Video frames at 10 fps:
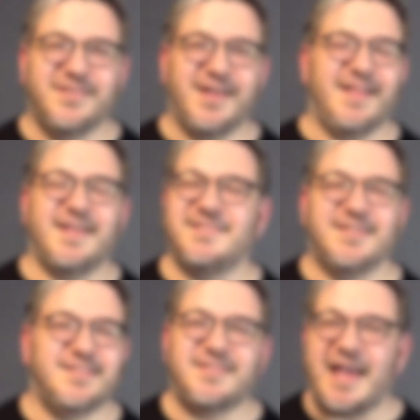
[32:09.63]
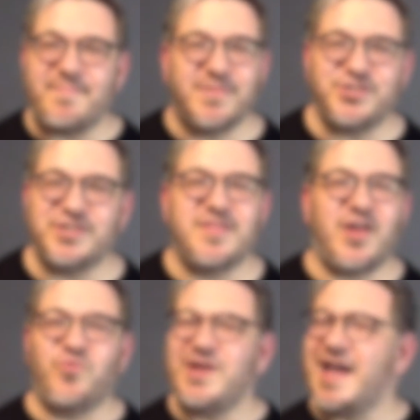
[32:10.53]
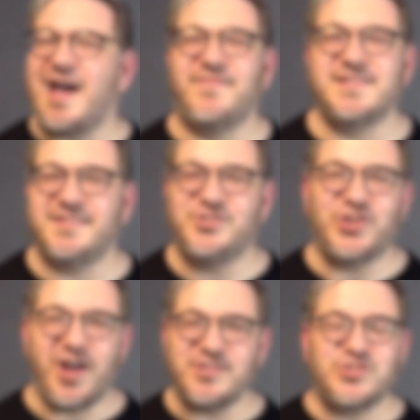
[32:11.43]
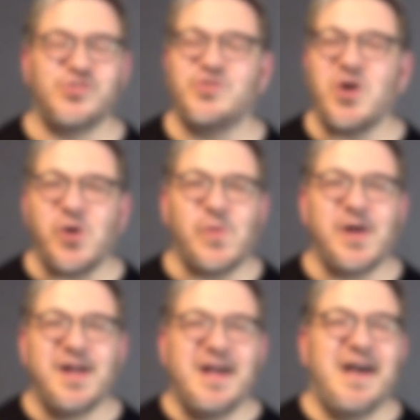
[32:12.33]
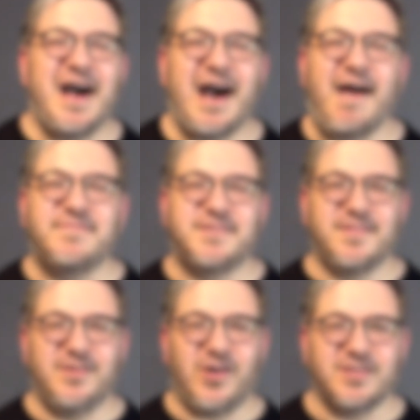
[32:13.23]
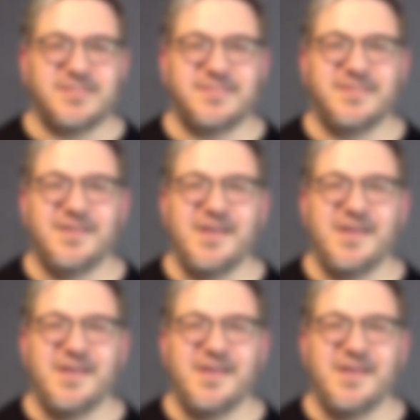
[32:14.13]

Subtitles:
And that's the same mission that we have as a church, to go after the lost.